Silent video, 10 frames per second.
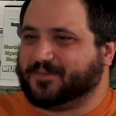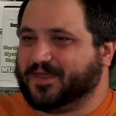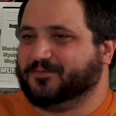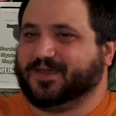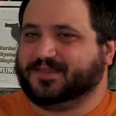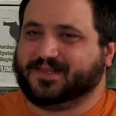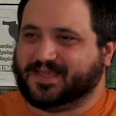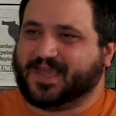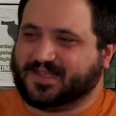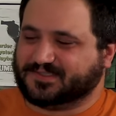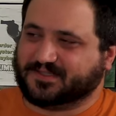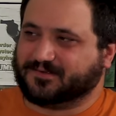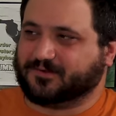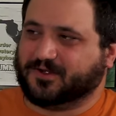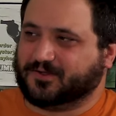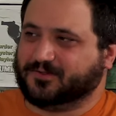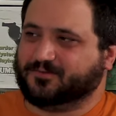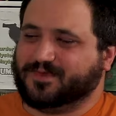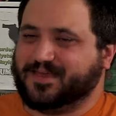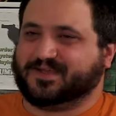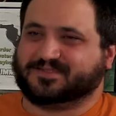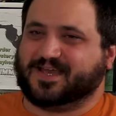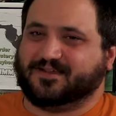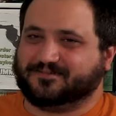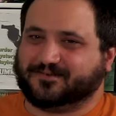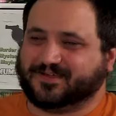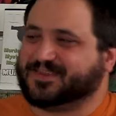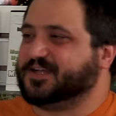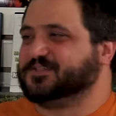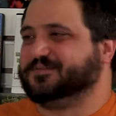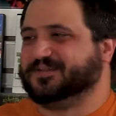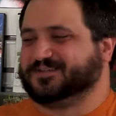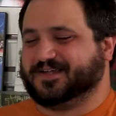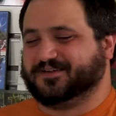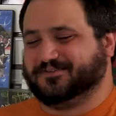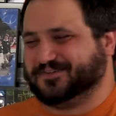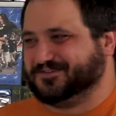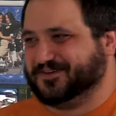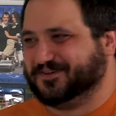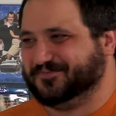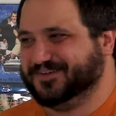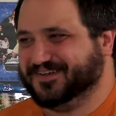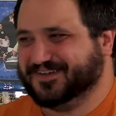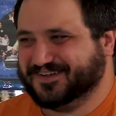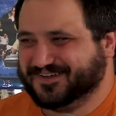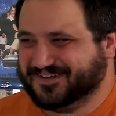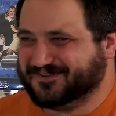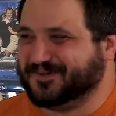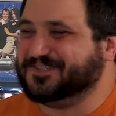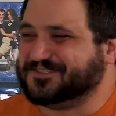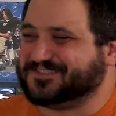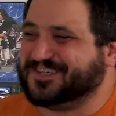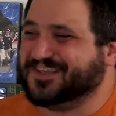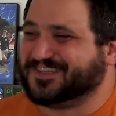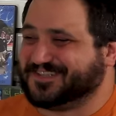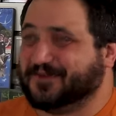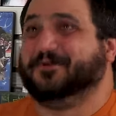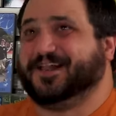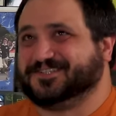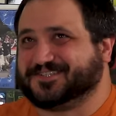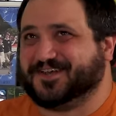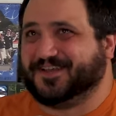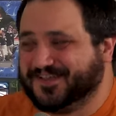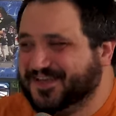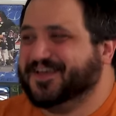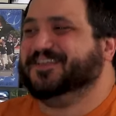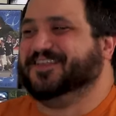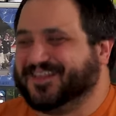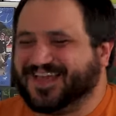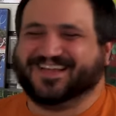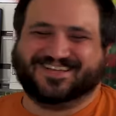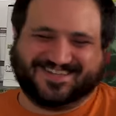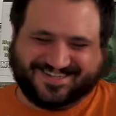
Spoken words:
By the way, the lake ends in the road. We made a sign for it. That should have been the title of this film. What did you see last night? Well, I saw the last.